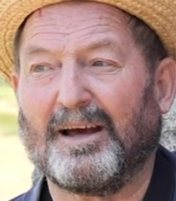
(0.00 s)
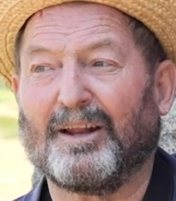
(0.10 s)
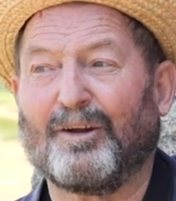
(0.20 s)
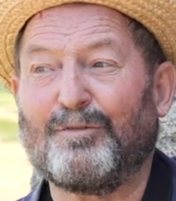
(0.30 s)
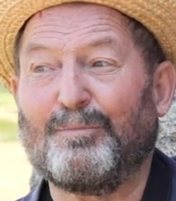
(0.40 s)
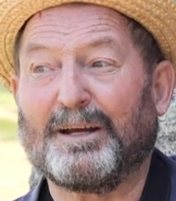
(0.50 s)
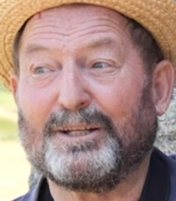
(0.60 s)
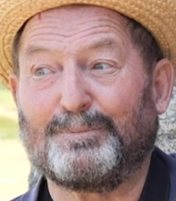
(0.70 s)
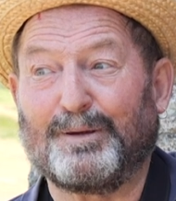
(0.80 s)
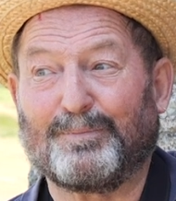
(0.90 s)
a lot of
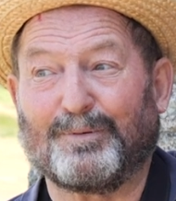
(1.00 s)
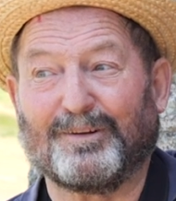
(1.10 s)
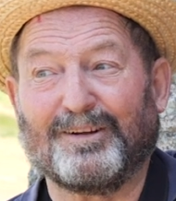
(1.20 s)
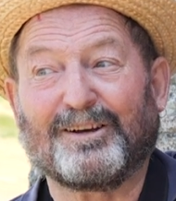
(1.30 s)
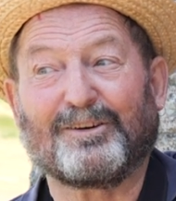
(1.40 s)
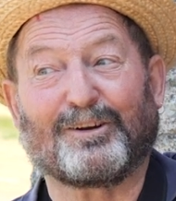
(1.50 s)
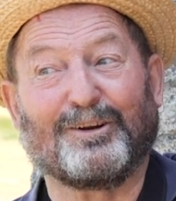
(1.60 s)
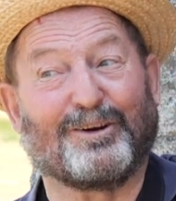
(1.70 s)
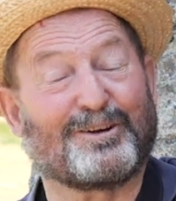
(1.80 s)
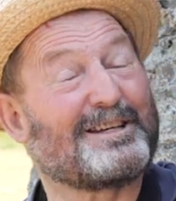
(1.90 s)
Banks people got a
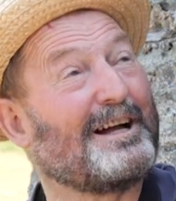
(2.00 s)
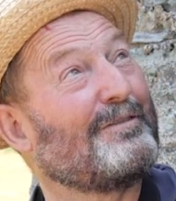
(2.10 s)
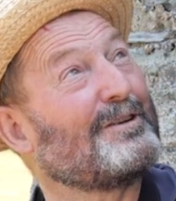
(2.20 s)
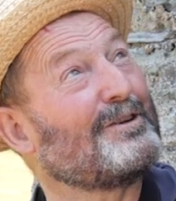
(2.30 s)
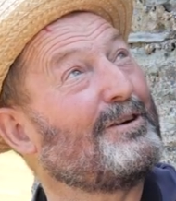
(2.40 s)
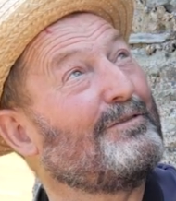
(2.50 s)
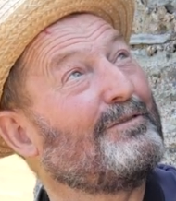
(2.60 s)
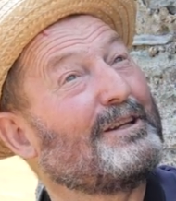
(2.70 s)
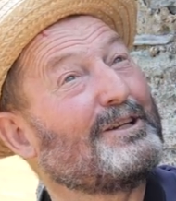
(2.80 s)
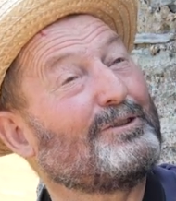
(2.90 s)
lot of salvage off
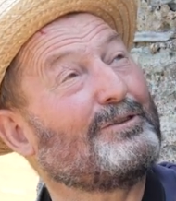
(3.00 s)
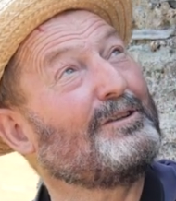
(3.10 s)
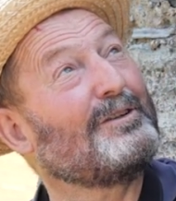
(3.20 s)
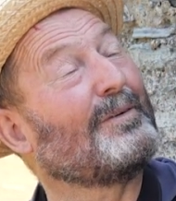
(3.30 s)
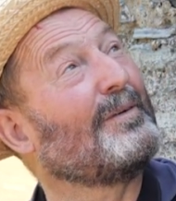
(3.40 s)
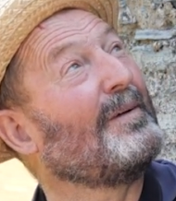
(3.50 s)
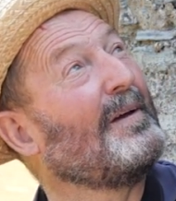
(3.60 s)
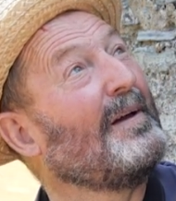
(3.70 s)
when they shouldn't have done.